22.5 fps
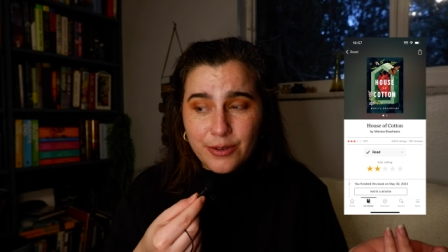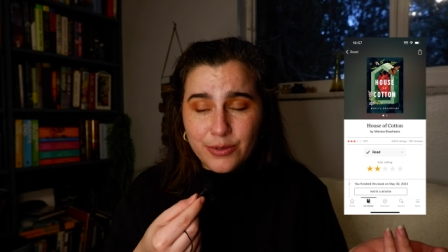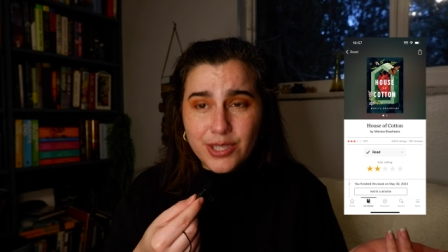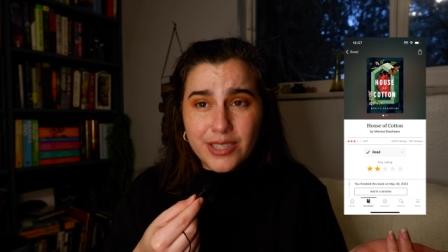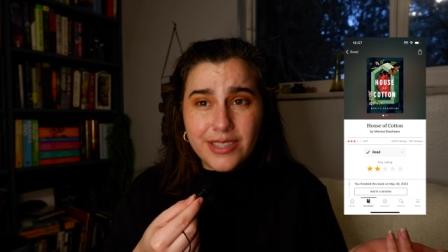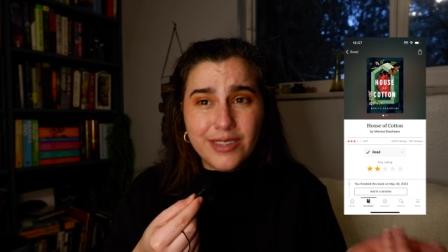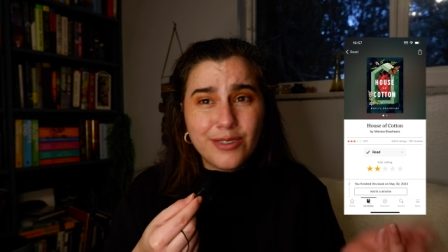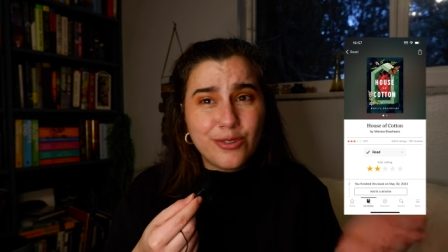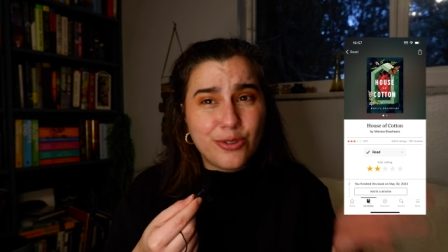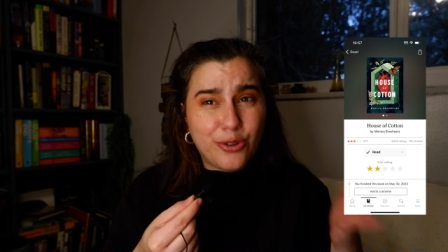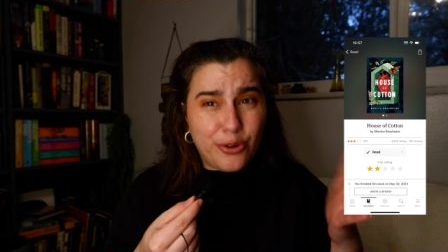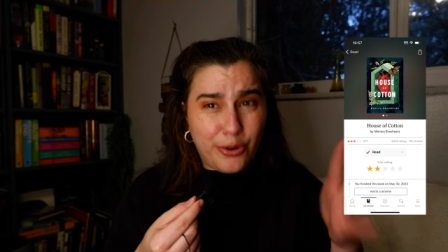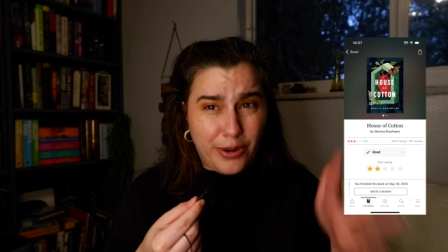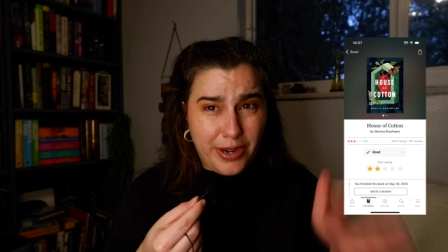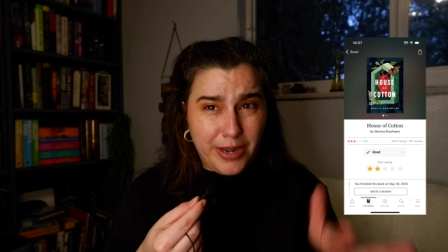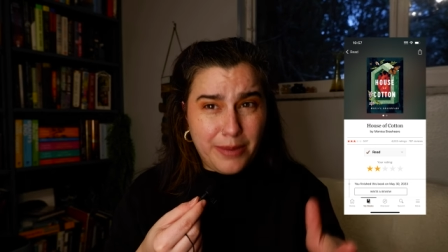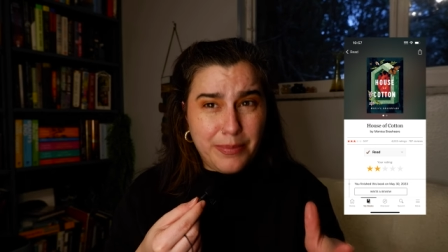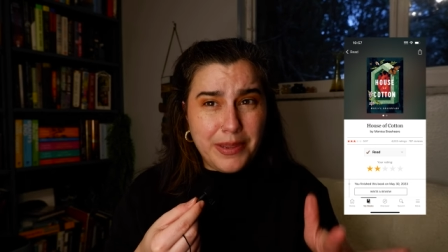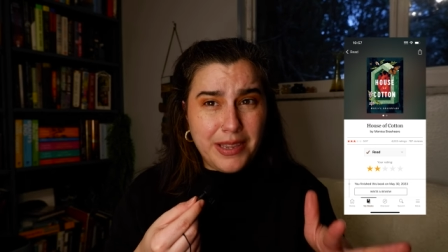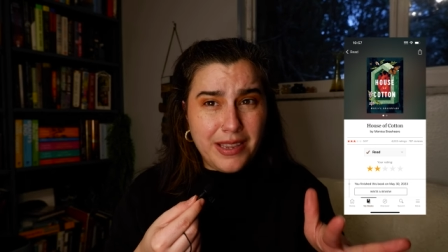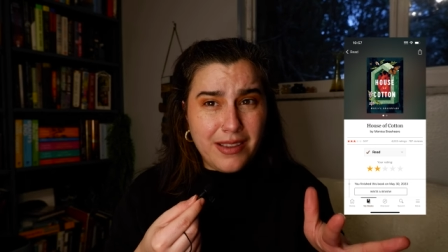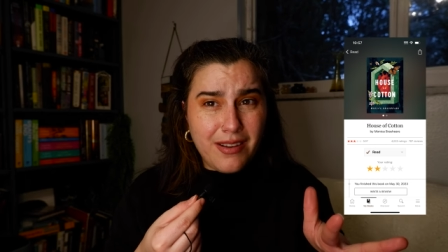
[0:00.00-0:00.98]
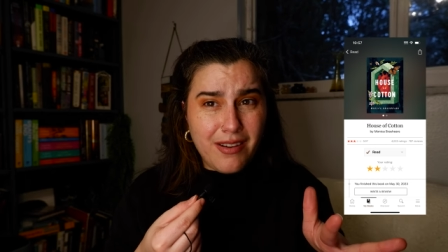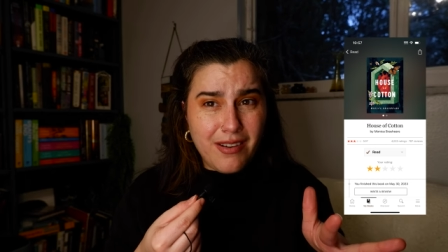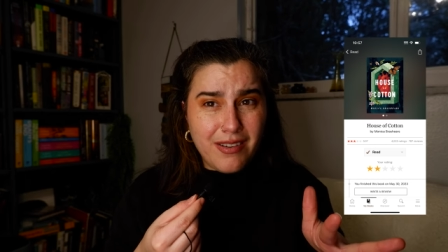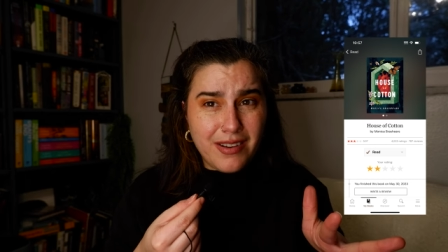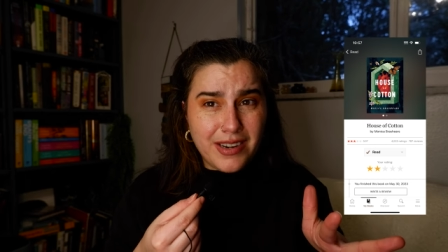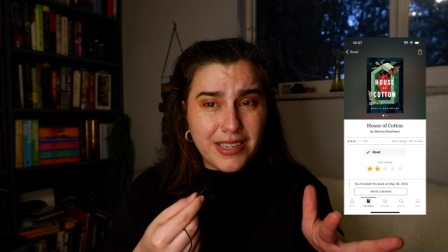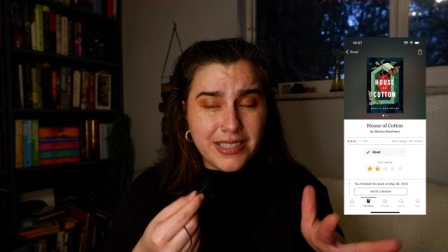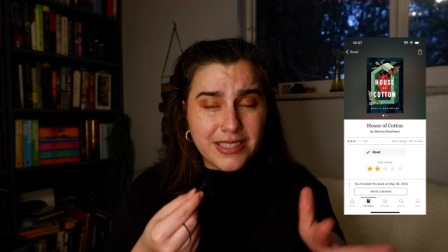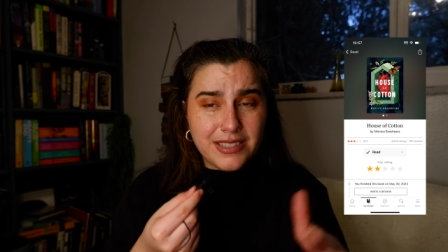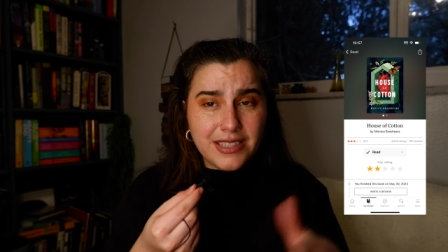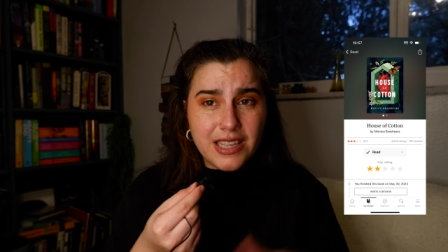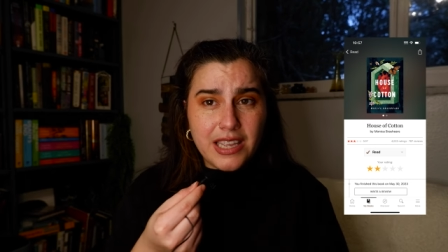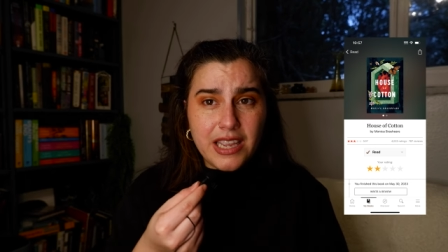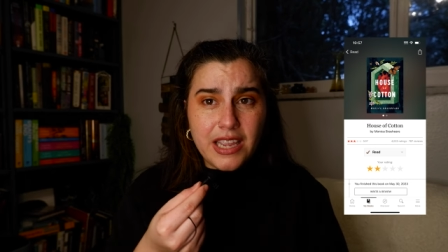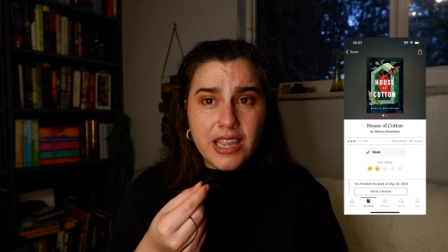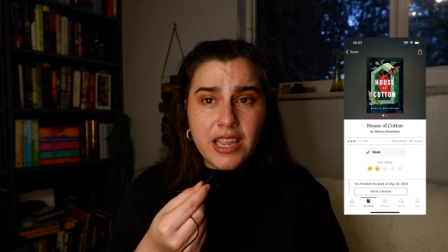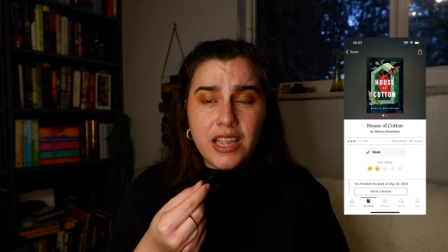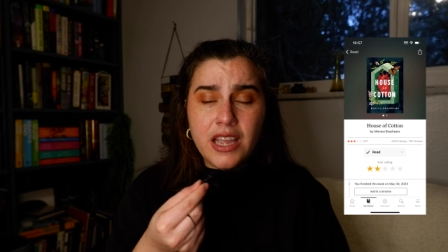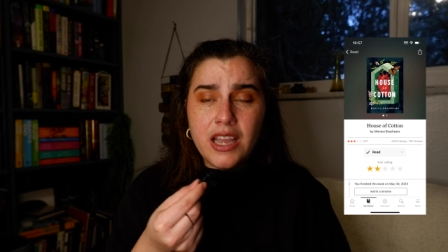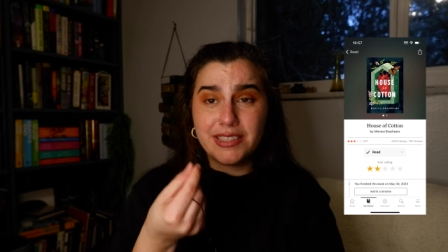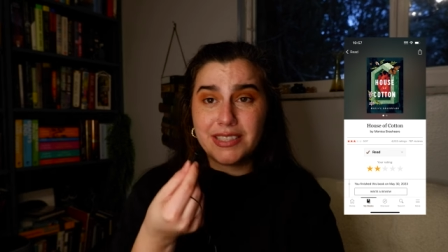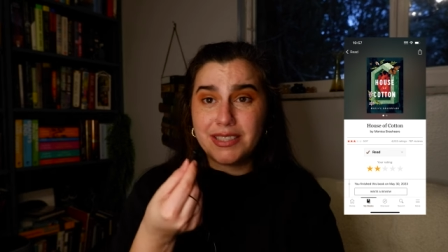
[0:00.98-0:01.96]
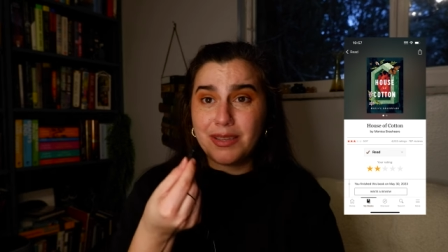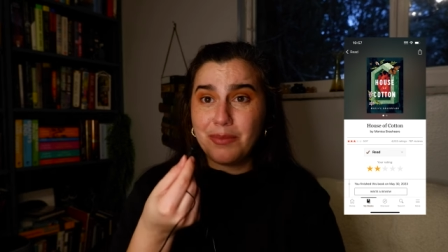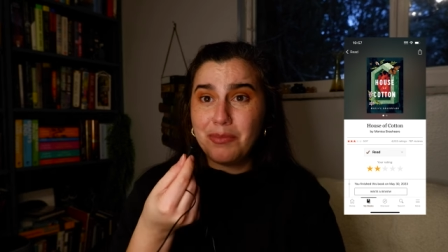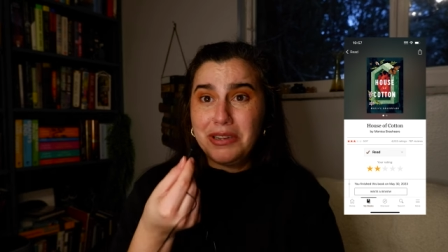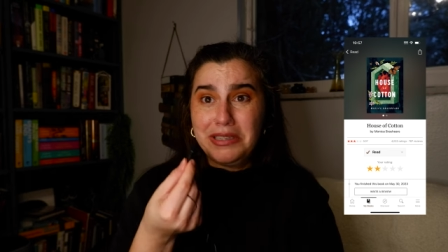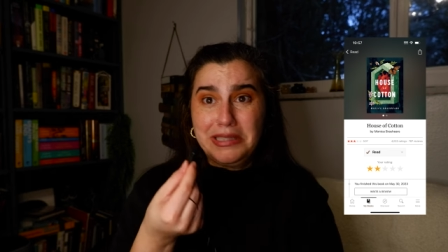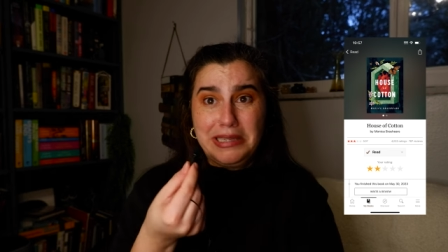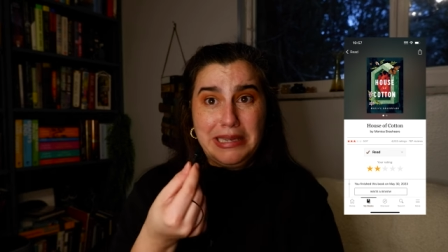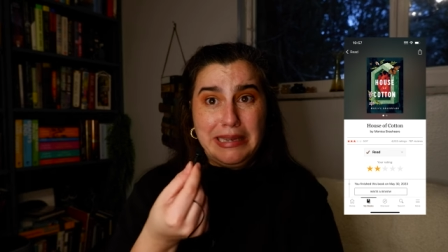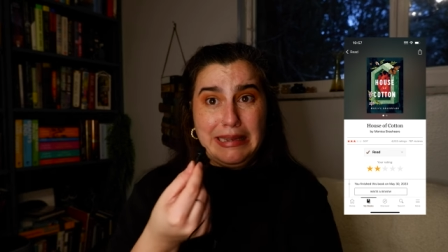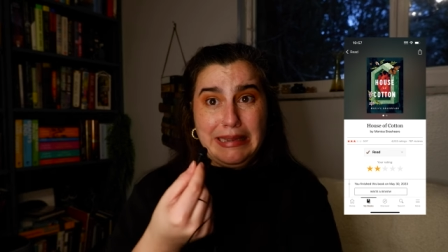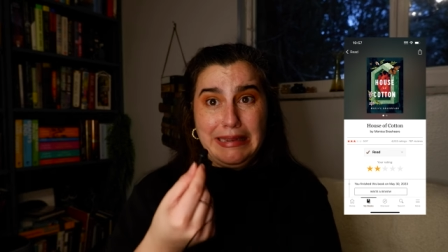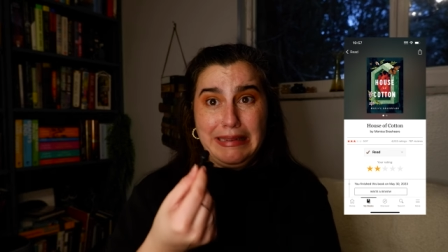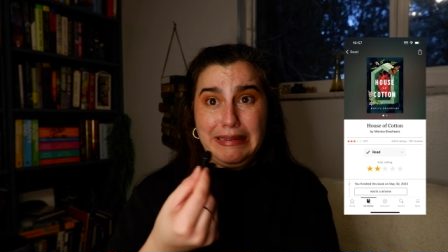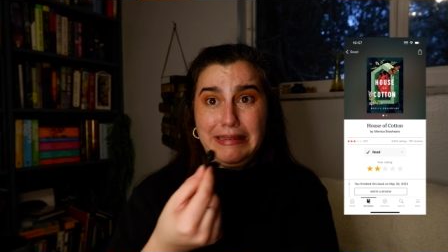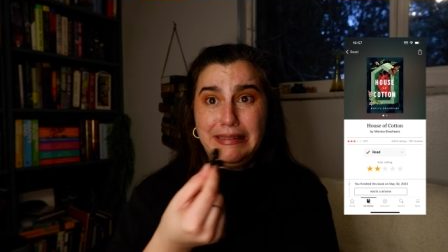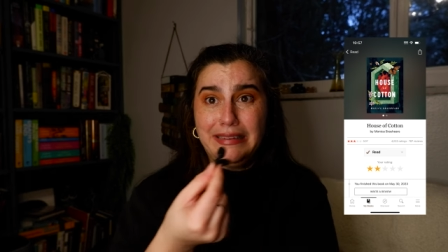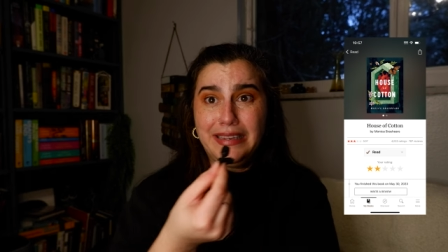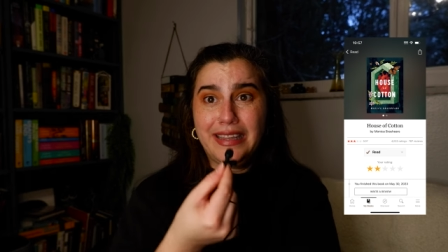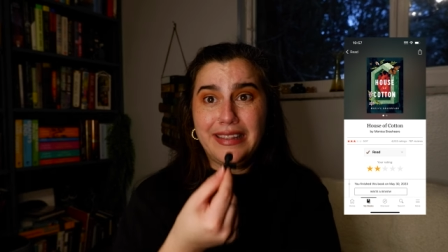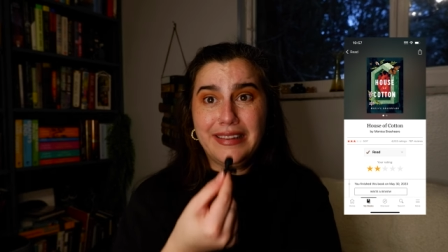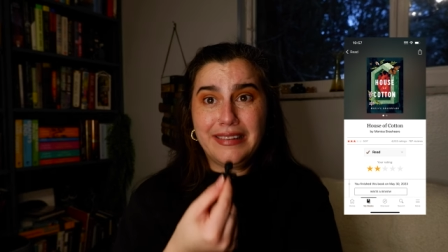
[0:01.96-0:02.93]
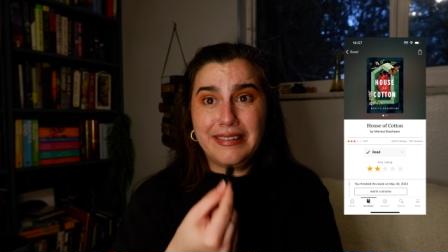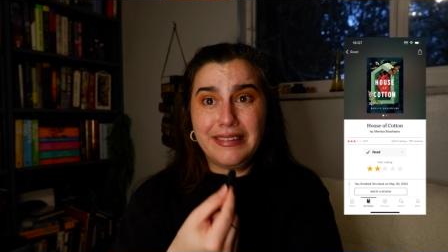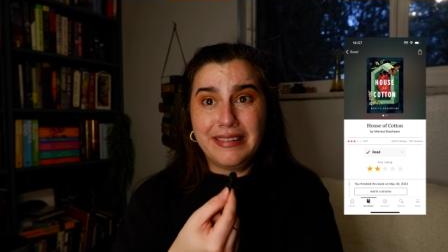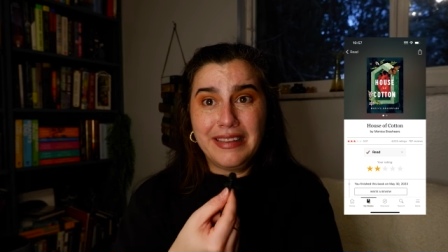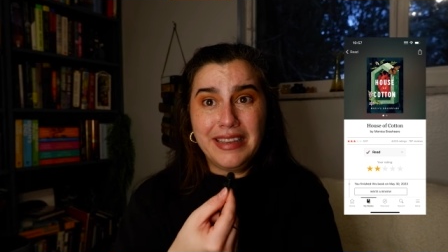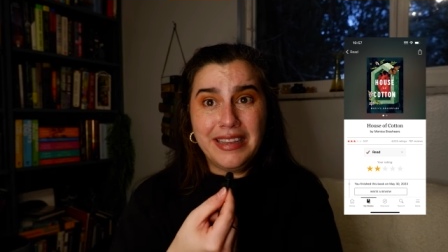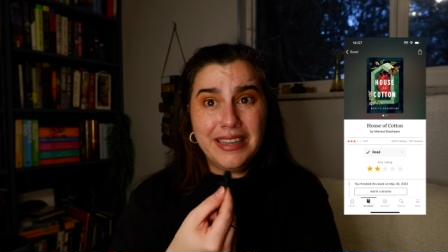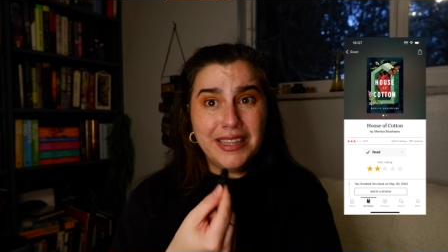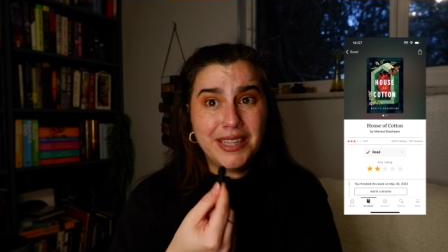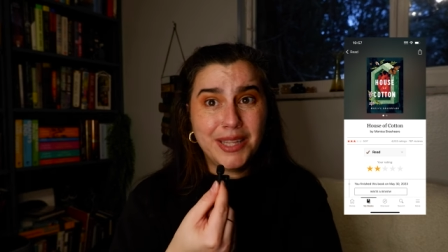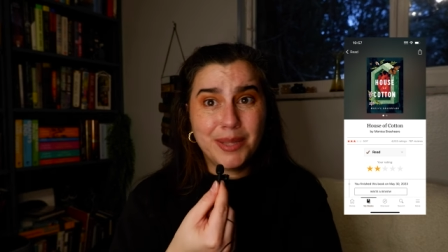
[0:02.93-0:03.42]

It was a little creepy, honestly. Someone did. And